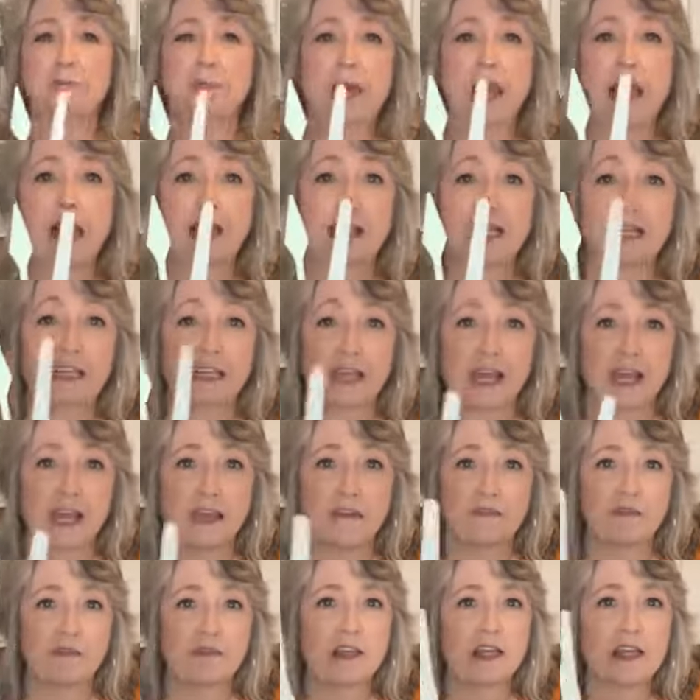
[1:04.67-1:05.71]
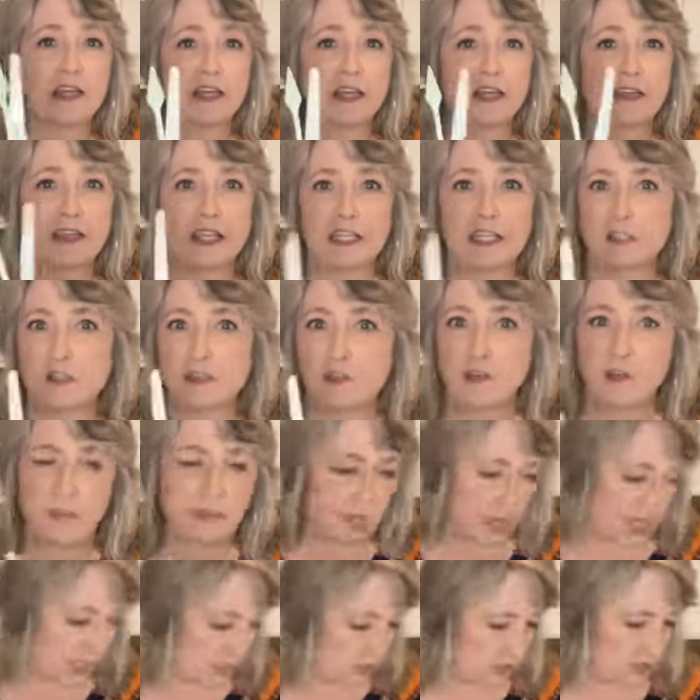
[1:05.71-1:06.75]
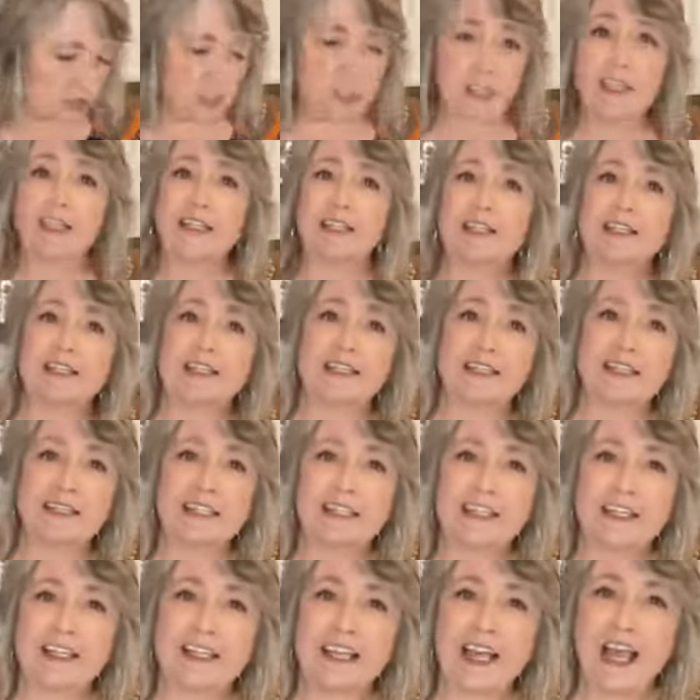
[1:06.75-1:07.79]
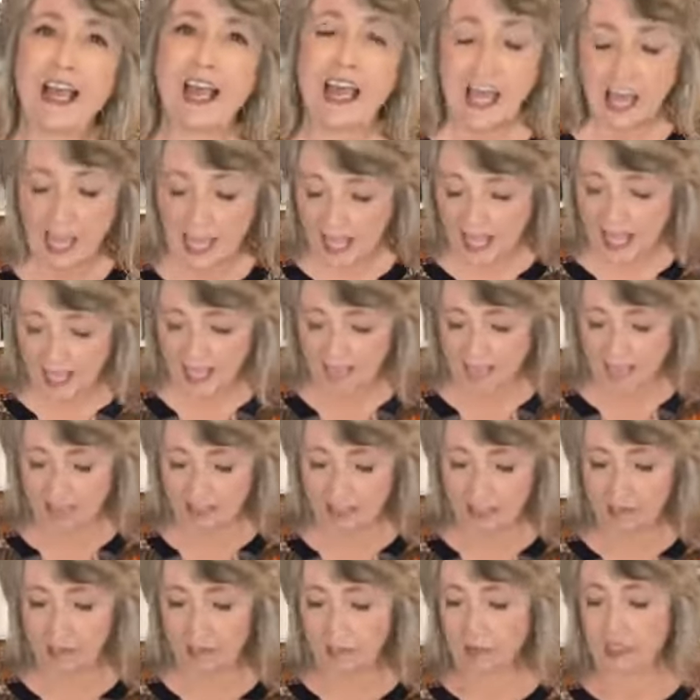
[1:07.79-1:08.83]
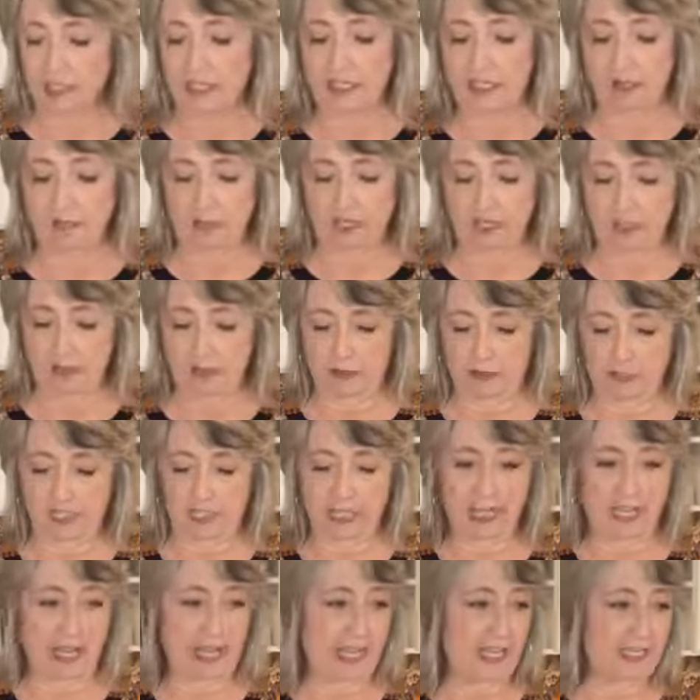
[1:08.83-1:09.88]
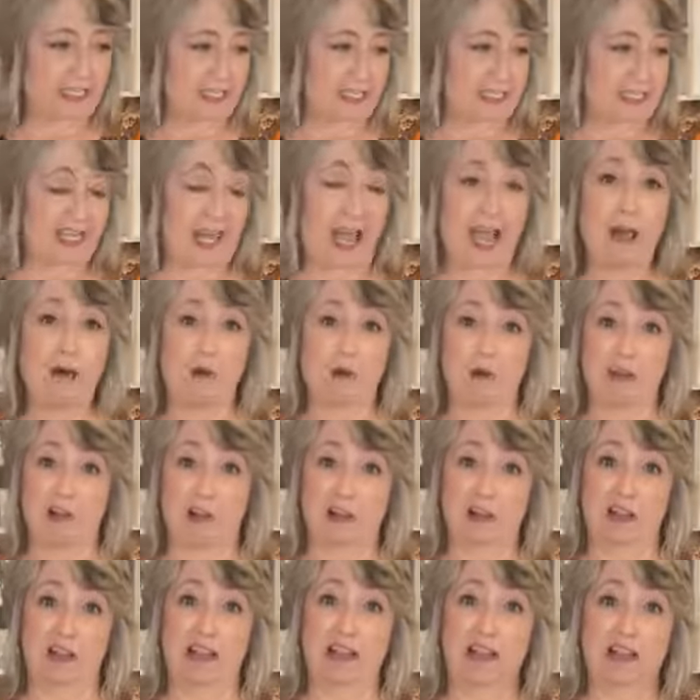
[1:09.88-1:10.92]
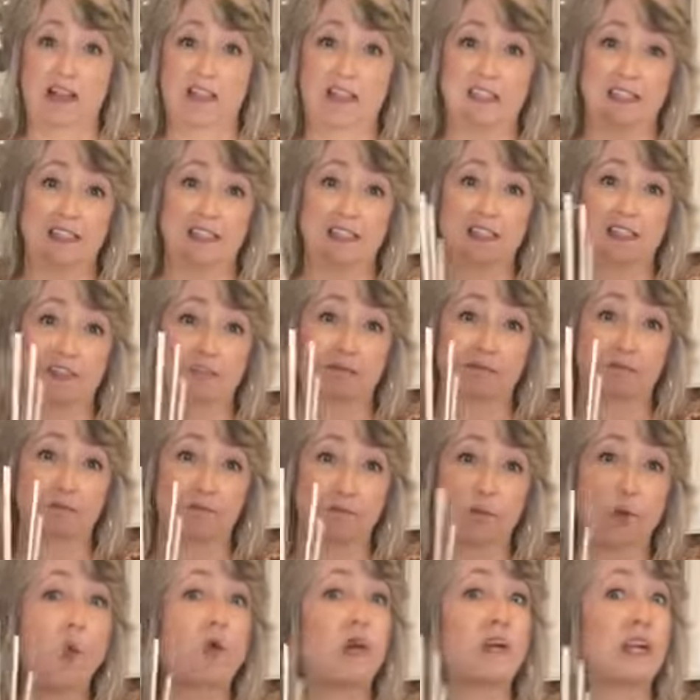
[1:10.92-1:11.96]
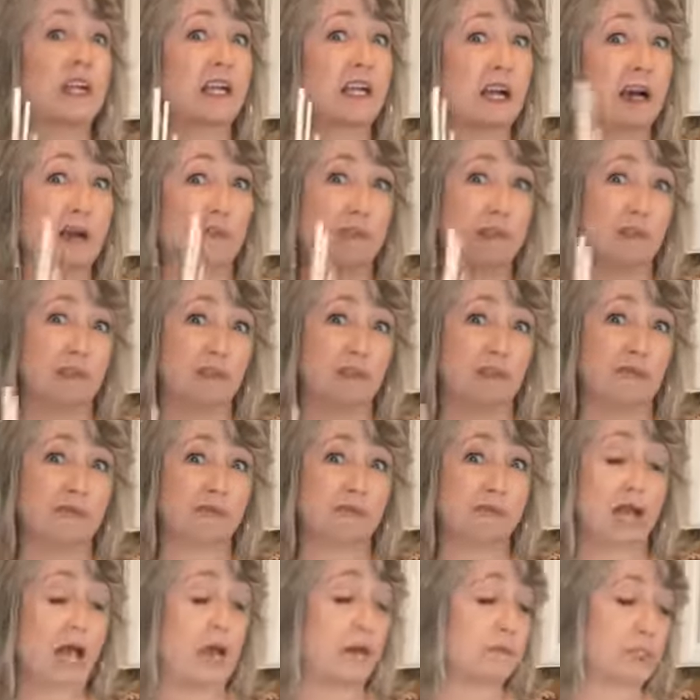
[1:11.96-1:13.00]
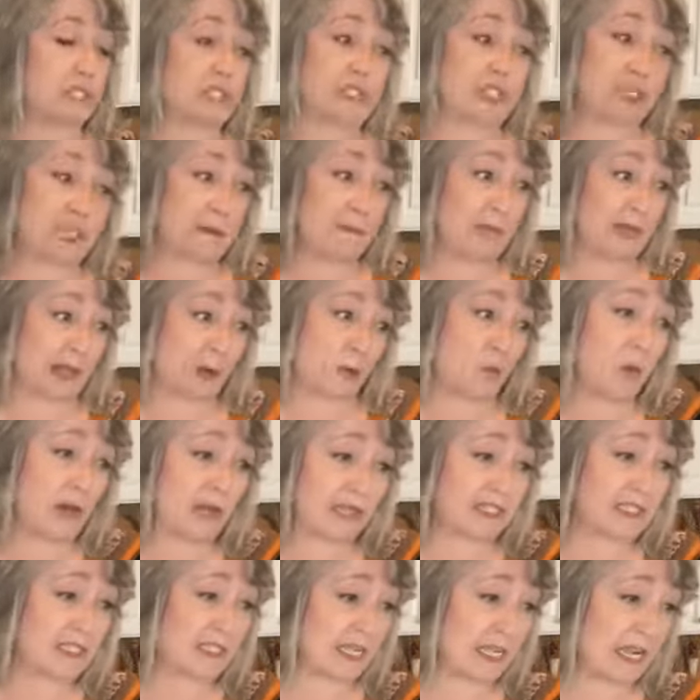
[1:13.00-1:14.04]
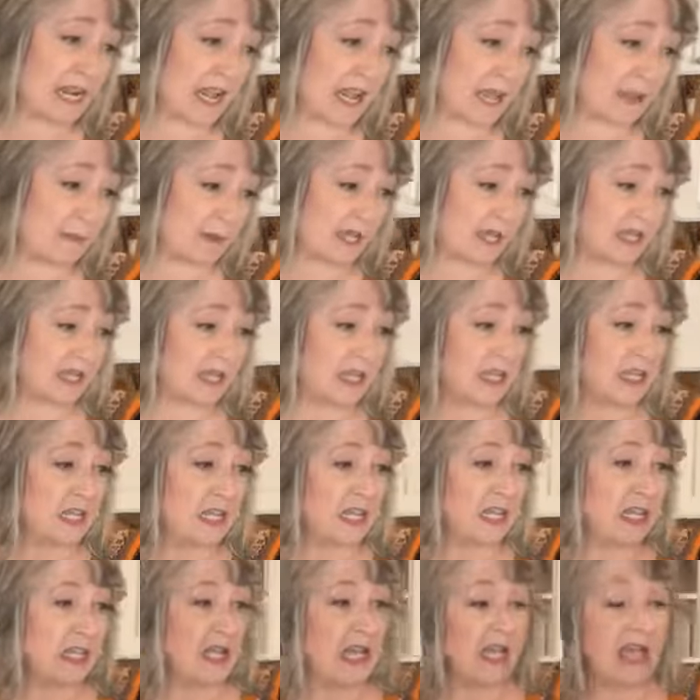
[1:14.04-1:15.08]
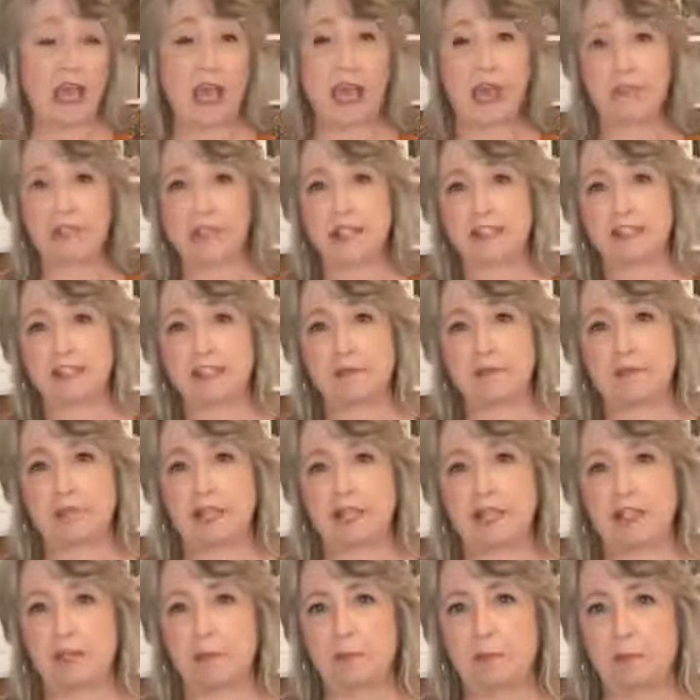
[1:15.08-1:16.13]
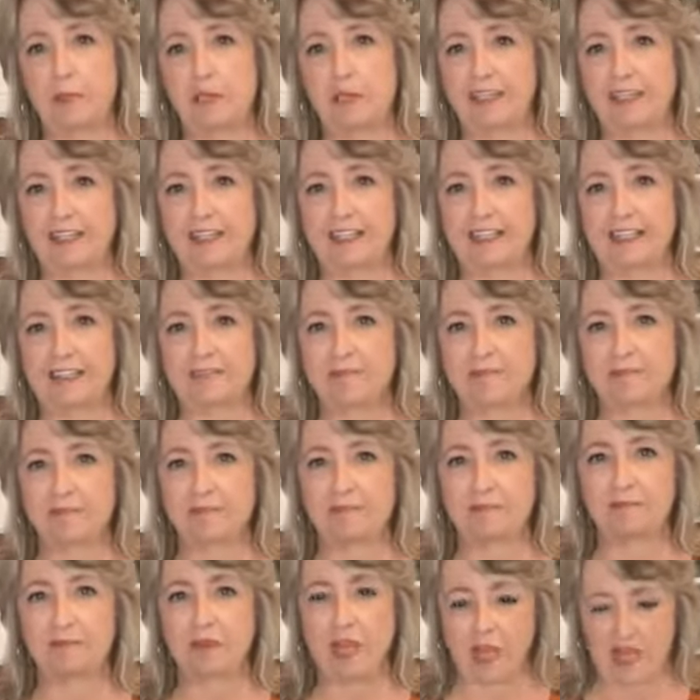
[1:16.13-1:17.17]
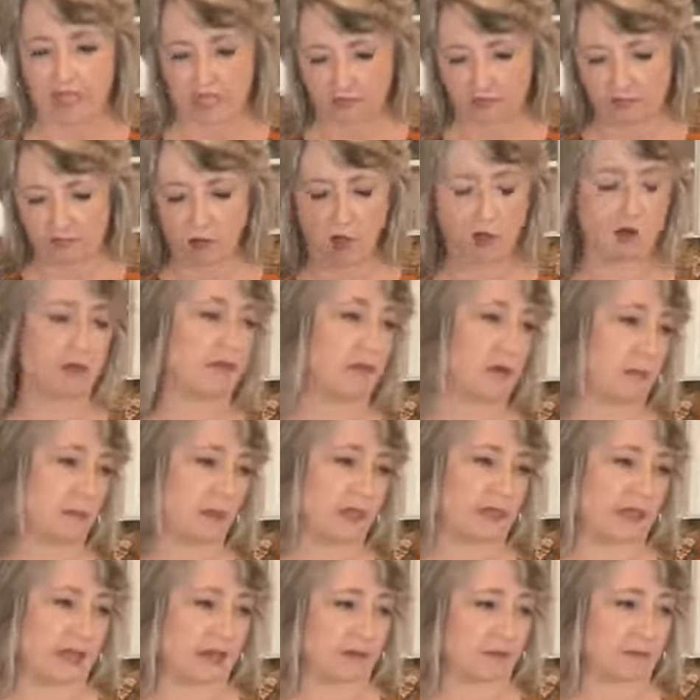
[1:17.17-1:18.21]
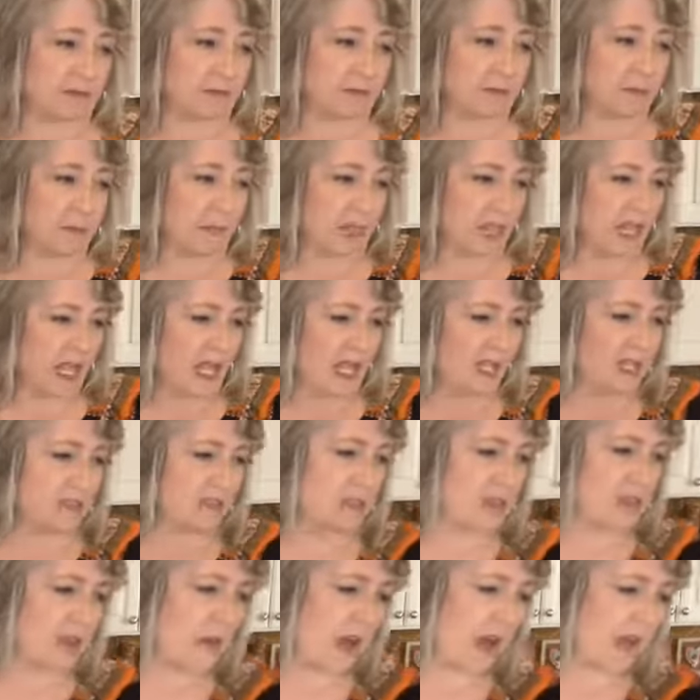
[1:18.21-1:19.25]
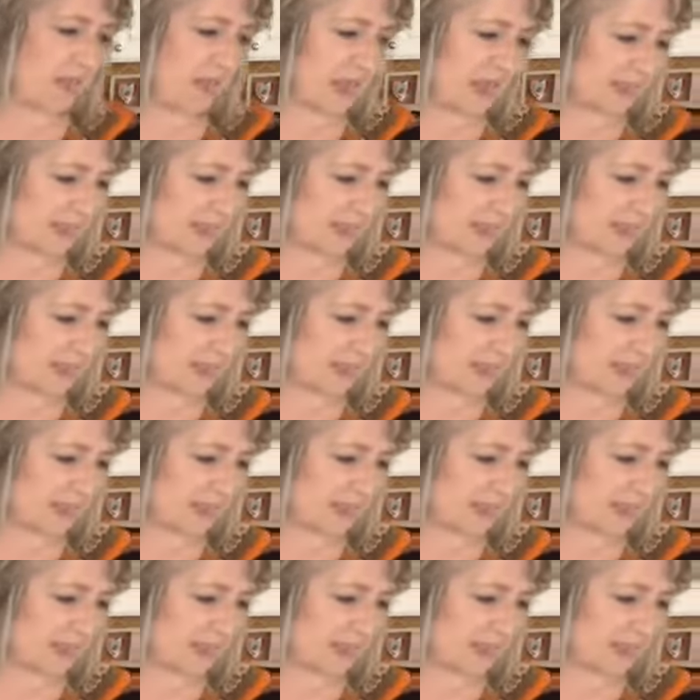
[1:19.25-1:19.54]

palette knife. These are from Dollar Tree. And we're gonna be using a dowel or a couple. I'm just gonna make one today, but, and then something to put it in that has floral foam in there. So I think